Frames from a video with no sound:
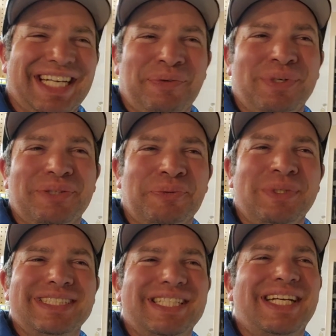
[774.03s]
they're like, we'll
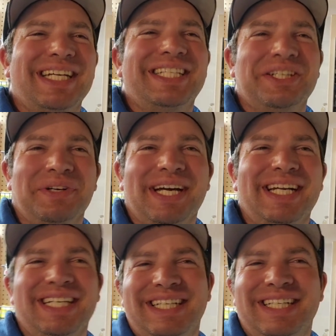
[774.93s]
we'll look into
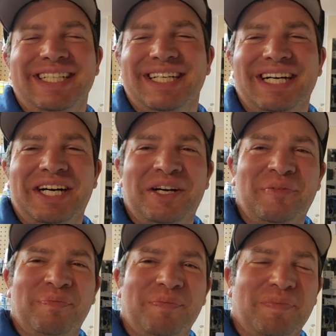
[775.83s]
it."
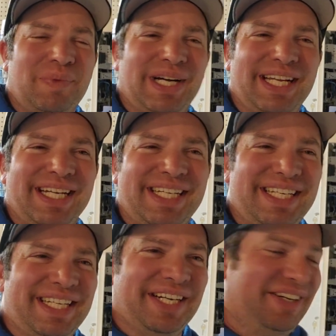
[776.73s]
Um, but
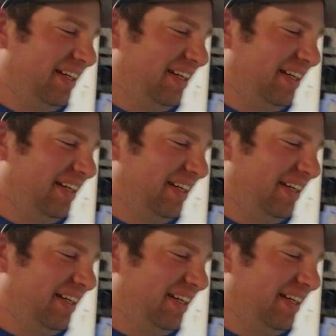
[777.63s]
you know,